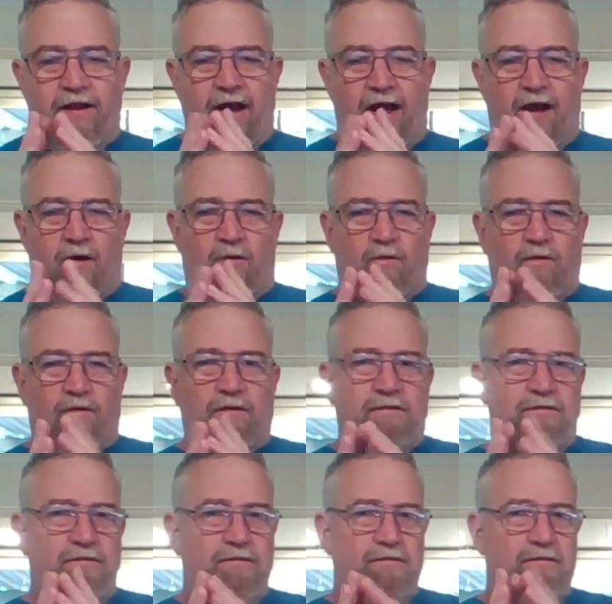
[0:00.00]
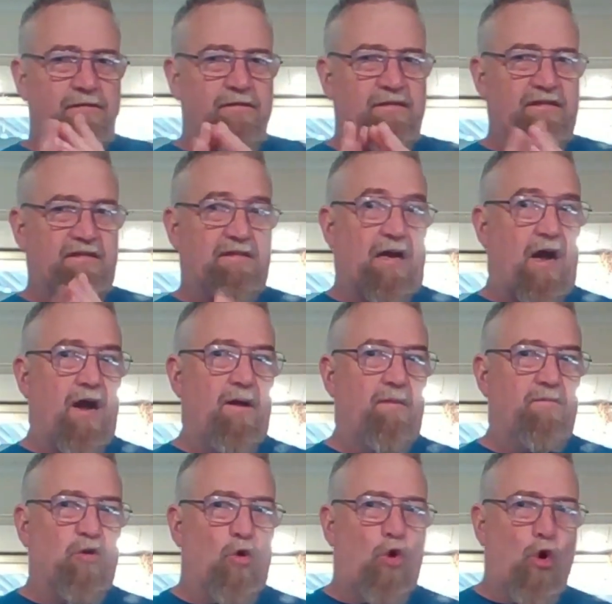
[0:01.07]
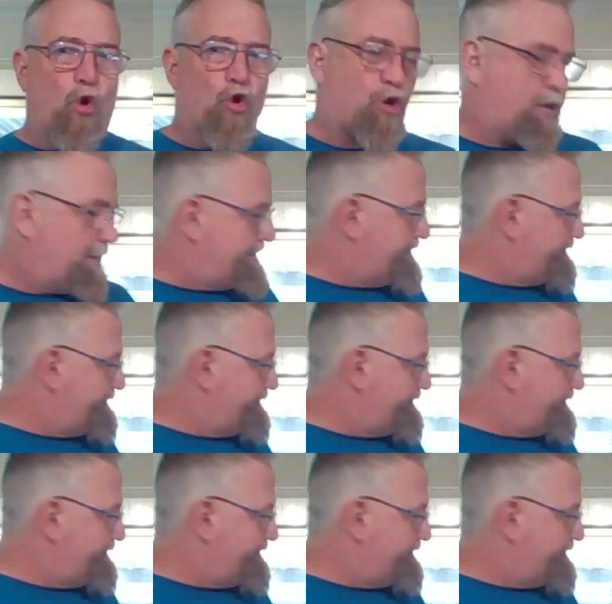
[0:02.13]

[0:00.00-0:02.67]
now, it's time to cook.